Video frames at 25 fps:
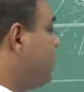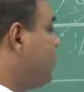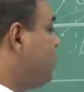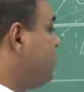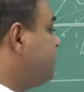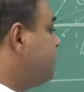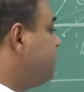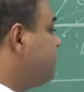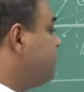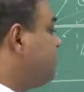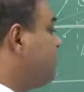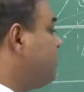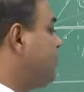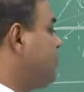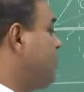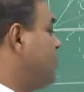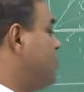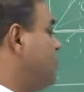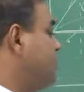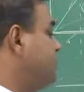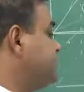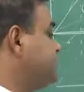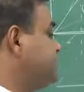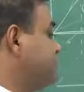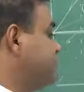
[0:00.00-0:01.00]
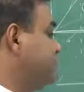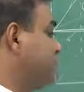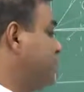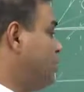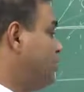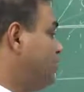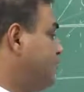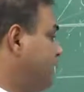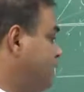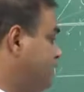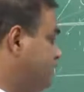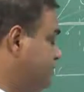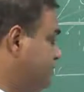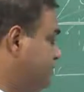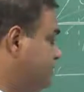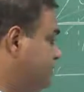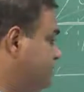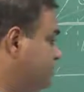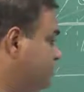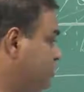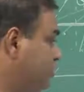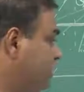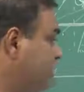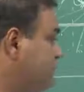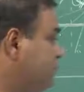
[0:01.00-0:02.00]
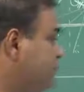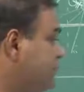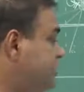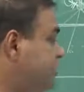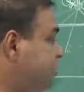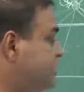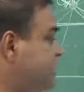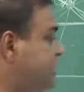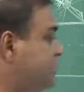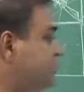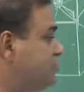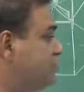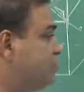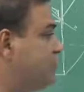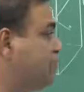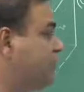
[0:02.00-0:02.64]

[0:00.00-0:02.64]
bonds 4 bonds are broken. So, if we try to